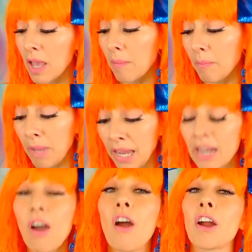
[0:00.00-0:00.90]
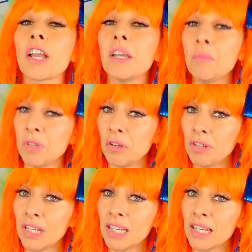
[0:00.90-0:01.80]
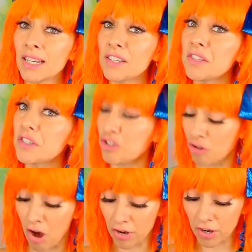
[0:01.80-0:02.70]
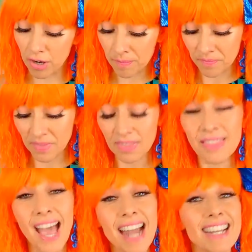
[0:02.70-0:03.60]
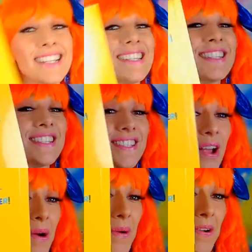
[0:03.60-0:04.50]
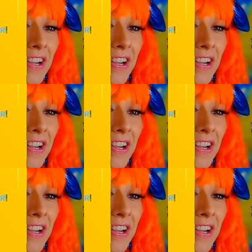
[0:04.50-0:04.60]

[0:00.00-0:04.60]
make our community stronger. That is so